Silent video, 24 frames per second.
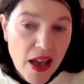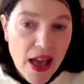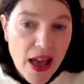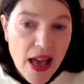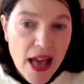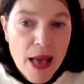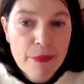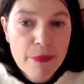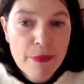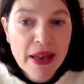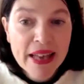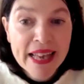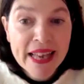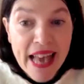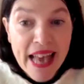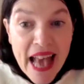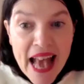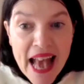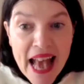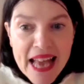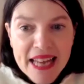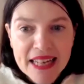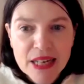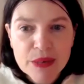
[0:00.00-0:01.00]
Um,
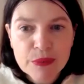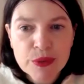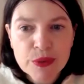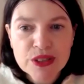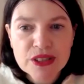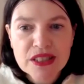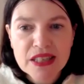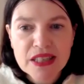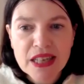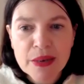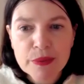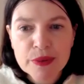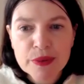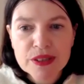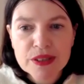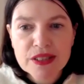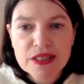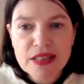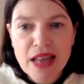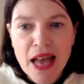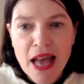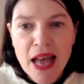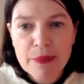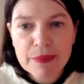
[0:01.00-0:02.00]
again, it was it
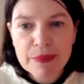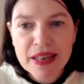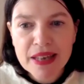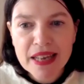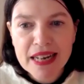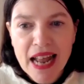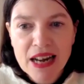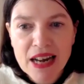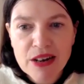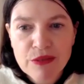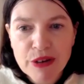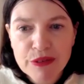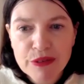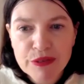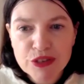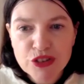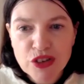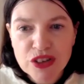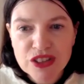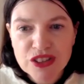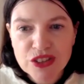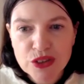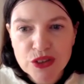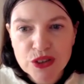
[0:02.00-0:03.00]
was um, Canal and River
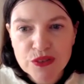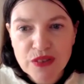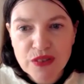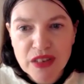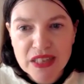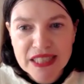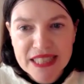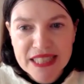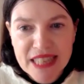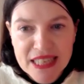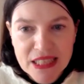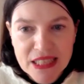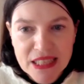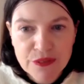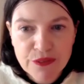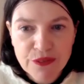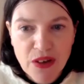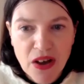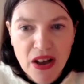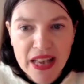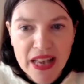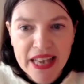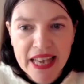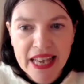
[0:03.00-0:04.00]
Trust sort of
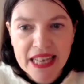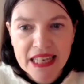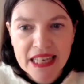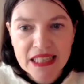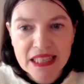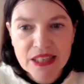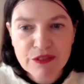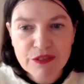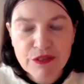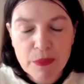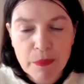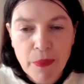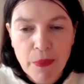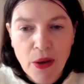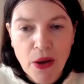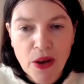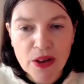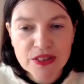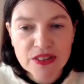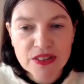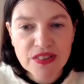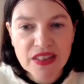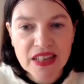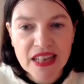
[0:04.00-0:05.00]
identifying different
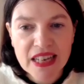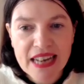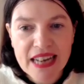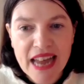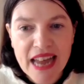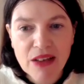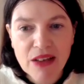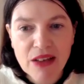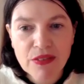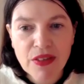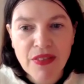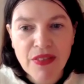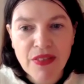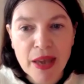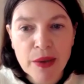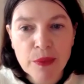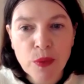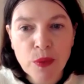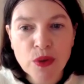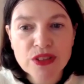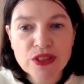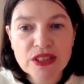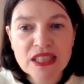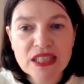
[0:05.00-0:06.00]
parts of the canal that they
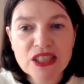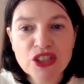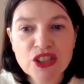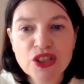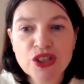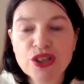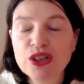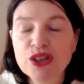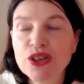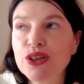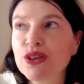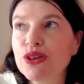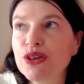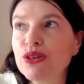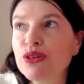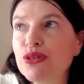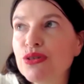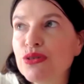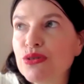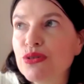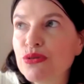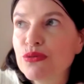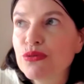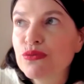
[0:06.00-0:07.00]
wanted
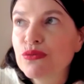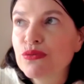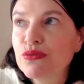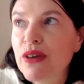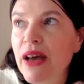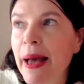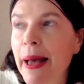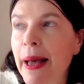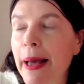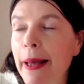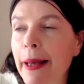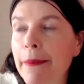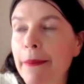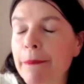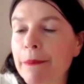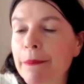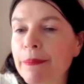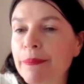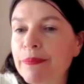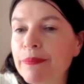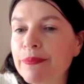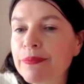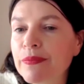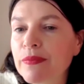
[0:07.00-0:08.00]
to
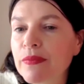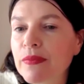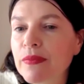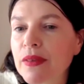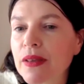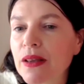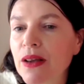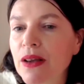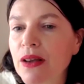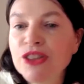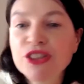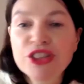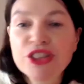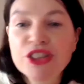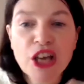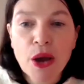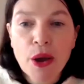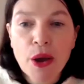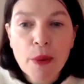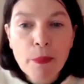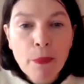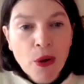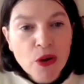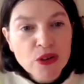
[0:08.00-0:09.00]
um, undergo
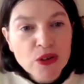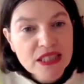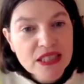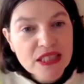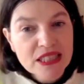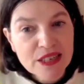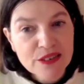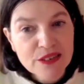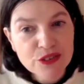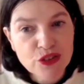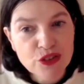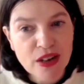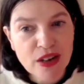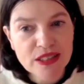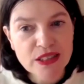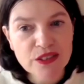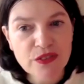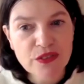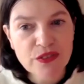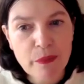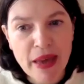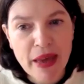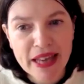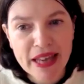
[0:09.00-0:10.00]
a positive
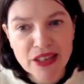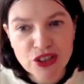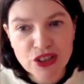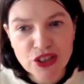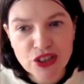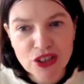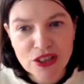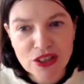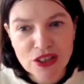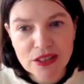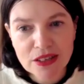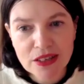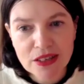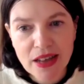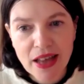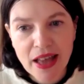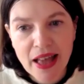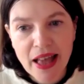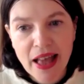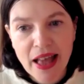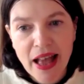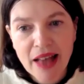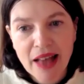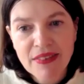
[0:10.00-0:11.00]
transformation,
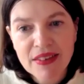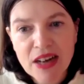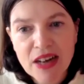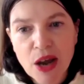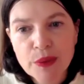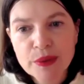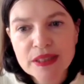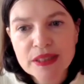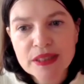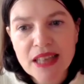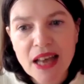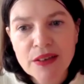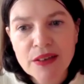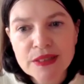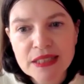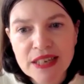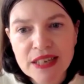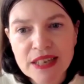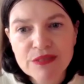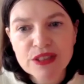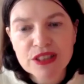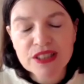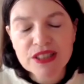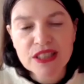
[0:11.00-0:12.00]
and then I was I was
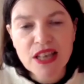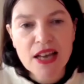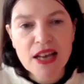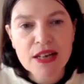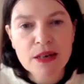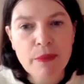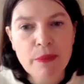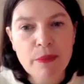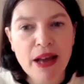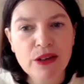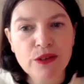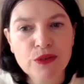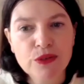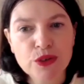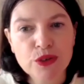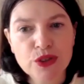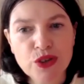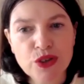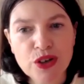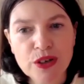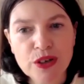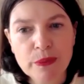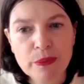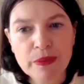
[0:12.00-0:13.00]
given a certain amount of
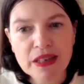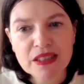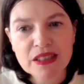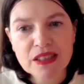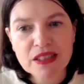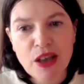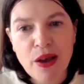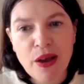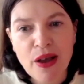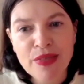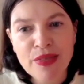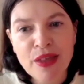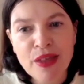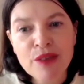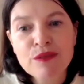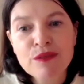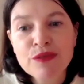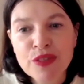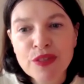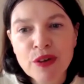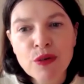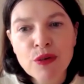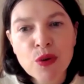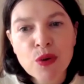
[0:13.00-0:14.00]
autonomy. So, and they're
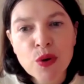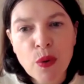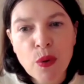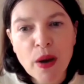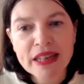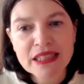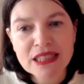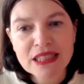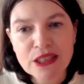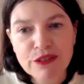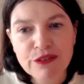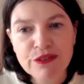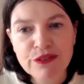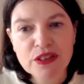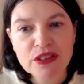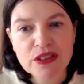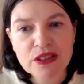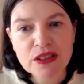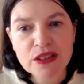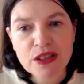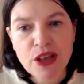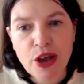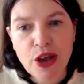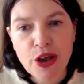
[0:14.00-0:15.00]
they're all quite
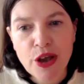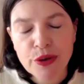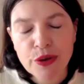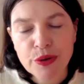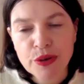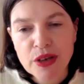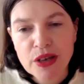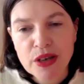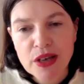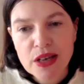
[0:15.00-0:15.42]
different. So,